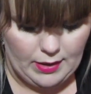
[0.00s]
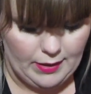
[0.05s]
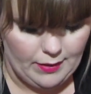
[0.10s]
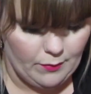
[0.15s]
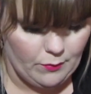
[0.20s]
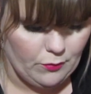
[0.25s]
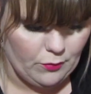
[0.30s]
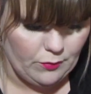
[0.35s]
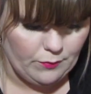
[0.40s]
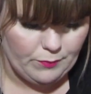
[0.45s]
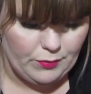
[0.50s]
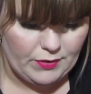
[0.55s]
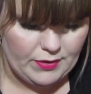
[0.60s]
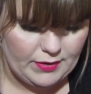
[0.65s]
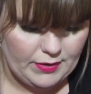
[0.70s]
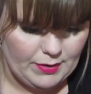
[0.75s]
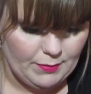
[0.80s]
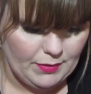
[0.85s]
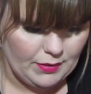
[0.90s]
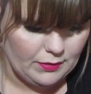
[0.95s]
I will put
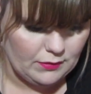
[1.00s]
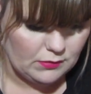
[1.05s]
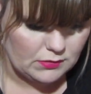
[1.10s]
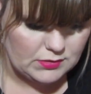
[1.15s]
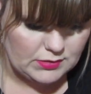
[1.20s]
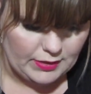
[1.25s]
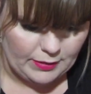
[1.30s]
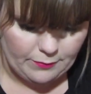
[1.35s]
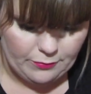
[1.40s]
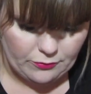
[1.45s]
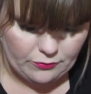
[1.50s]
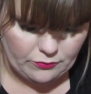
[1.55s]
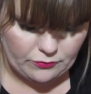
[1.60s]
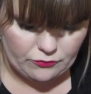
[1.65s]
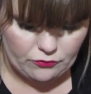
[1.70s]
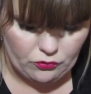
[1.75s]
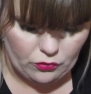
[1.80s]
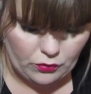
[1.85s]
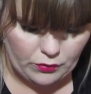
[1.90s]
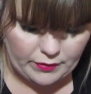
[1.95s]
it in my little samples
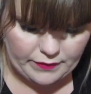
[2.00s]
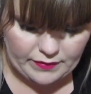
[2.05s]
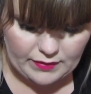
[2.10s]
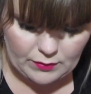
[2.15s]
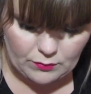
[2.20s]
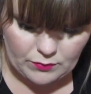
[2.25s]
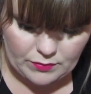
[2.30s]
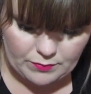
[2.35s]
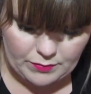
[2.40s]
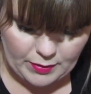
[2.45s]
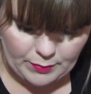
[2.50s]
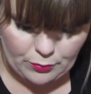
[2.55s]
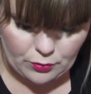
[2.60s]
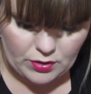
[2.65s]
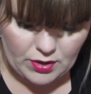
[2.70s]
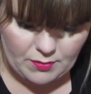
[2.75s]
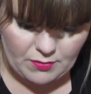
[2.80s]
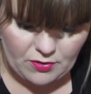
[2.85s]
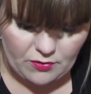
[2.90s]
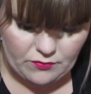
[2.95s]
drawer and then when people
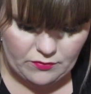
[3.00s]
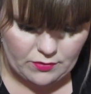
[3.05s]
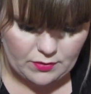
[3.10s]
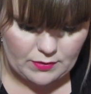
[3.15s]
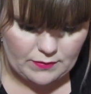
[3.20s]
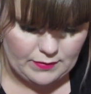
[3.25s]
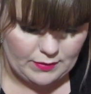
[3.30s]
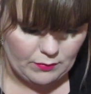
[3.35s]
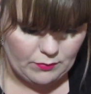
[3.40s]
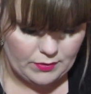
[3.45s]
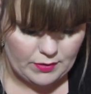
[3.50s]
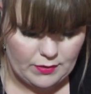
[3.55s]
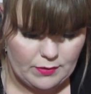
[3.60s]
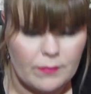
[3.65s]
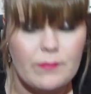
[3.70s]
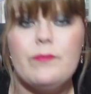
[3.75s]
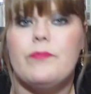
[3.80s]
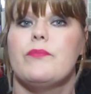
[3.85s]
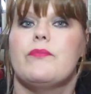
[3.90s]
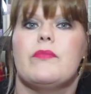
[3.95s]
come over and they want
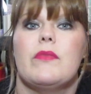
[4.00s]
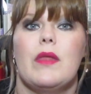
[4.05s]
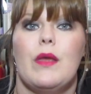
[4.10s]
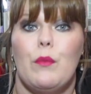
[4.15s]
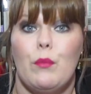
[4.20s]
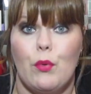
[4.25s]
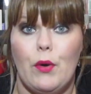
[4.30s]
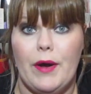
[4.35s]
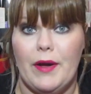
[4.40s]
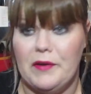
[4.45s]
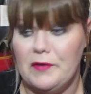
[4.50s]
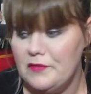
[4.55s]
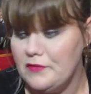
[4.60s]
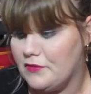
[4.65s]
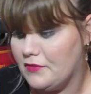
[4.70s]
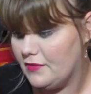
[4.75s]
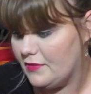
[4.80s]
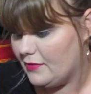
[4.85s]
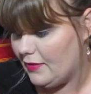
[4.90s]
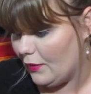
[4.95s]
to
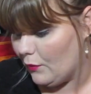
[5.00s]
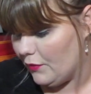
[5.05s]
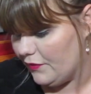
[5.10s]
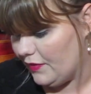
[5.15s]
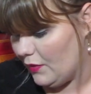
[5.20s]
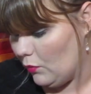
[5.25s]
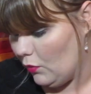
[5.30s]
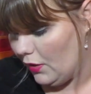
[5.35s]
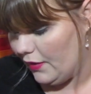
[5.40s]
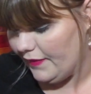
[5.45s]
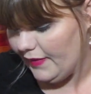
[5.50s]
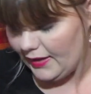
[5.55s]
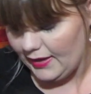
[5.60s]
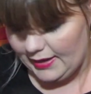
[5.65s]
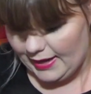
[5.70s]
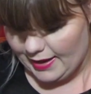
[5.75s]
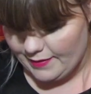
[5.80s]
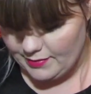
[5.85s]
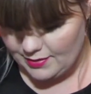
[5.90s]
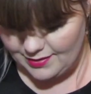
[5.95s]
browse and take what they want, they
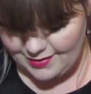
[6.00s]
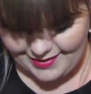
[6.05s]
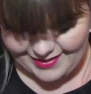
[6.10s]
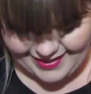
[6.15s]
can have